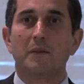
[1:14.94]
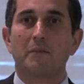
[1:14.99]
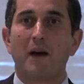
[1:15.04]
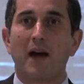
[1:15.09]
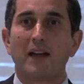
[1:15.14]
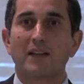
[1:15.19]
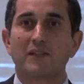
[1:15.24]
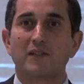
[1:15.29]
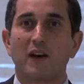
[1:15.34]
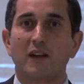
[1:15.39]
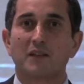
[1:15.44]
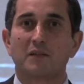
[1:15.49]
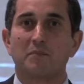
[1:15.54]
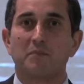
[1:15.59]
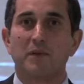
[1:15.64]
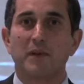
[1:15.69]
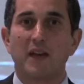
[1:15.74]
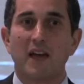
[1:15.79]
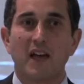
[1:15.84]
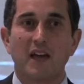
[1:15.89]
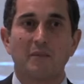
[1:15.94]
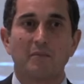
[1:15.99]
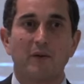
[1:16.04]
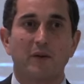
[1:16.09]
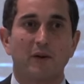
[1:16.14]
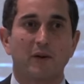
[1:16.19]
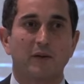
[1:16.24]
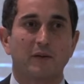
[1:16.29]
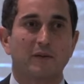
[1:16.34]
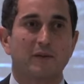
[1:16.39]
might not be
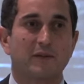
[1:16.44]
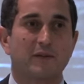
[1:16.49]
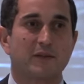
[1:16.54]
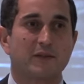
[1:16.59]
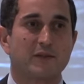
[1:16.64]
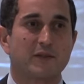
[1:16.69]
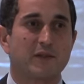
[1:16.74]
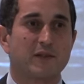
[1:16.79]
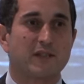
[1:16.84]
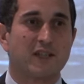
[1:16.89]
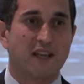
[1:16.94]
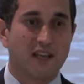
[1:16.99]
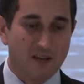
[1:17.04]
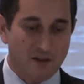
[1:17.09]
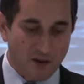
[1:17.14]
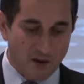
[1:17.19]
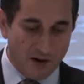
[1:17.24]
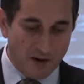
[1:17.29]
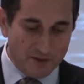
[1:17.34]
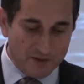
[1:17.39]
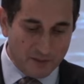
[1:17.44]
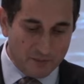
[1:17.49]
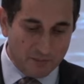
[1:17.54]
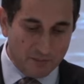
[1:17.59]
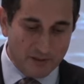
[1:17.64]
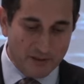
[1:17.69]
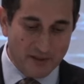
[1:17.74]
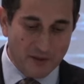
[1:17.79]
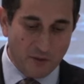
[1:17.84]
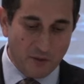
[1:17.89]
able to take all the
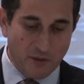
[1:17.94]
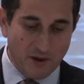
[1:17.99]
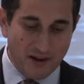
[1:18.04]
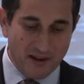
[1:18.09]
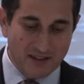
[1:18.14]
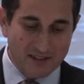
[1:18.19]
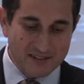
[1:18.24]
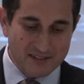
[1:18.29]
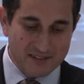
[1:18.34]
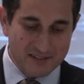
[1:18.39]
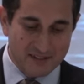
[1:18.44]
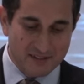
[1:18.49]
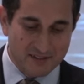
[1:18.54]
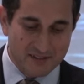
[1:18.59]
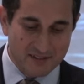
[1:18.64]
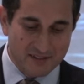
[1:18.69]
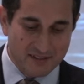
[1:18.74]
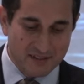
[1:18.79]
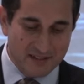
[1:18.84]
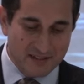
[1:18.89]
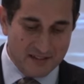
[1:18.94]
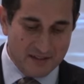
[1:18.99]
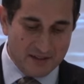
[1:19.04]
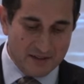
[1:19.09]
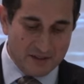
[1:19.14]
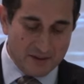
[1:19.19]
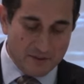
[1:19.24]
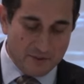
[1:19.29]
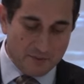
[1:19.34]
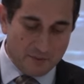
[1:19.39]
prayer requests,
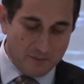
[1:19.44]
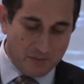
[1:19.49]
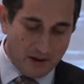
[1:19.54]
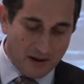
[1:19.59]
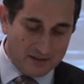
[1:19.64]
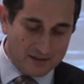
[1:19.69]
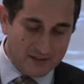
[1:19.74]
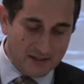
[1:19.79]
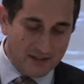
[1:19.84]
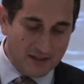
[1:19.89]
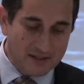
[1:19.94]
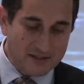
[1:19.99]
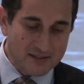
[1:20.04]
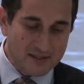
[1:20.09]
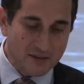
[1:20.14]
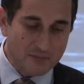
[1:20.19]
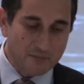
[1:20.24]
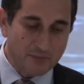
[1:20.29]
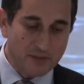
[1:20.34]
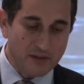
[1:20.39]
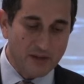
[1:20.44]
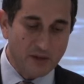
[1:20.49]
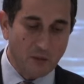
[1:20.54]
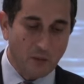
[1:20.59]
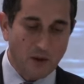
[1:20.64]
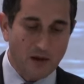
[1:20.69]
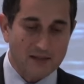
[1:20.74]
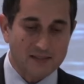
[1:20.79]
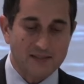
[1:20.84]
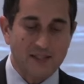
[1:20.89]
but there are some prayer
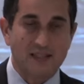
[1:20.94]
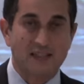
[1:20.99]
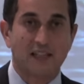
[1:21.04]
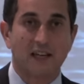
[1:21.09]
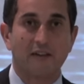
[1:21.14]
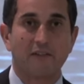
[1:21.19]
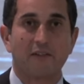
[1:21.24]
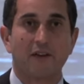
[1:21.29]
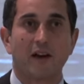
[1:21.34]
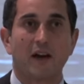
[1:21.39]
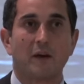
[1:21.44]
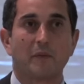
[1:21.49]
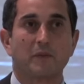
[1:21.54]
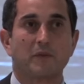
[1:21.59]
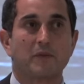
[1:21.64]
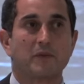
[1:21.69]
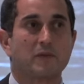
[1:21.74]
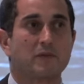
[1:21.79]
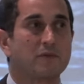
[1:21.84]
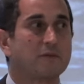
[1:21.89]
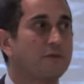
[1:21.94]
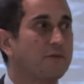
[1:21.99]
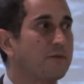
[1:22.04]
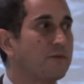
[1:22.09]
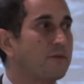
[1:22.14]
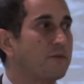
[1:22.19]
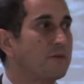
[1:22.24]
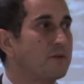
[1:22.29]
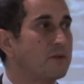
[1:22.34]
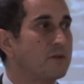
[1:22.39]
requests that have come
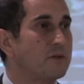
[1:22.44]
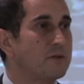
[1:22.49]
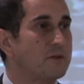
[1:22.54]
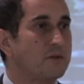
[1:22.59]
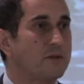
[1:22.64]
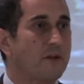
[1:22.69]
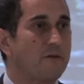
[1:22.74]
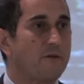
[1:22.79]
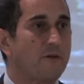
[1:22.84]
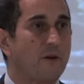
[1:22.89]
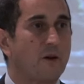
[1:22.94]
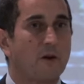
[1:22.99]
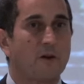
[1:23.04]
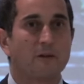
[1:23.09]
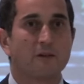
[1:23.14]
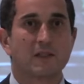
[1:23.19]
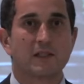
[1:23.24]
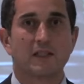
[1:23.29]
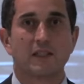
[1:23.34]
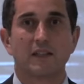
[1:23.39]
to the front.